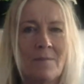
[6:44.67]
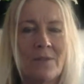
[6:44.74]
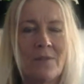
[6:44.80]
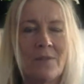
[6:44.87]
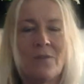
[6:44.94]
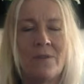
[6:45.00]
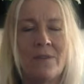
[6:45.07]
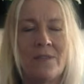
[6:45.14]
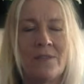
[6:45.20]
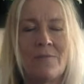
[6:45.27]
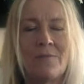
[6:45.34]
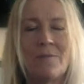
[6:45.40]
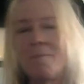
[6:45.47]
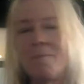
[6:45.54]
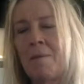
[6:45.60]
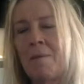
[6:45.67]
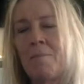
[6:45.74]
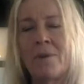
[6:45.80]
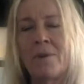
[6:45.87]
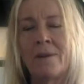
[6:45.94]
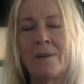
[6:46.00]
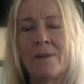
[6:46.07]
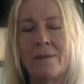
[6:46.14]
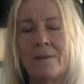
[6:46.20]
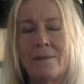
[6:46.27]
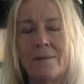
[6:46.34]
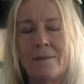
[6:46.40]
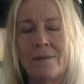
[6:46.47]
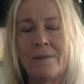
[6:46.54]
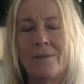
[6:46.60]
So you don't need to remember
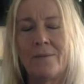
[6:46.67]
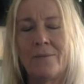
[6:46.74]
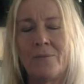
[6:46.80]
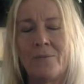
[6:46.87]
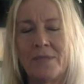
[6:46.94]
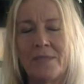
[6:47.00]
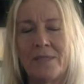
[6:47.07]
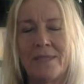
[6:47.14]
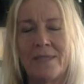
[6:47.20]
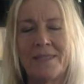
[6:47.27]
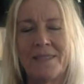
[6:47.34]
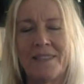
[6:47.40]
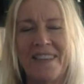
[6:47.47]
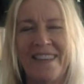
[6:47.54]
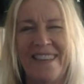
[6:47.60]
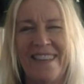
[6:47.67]
what it is,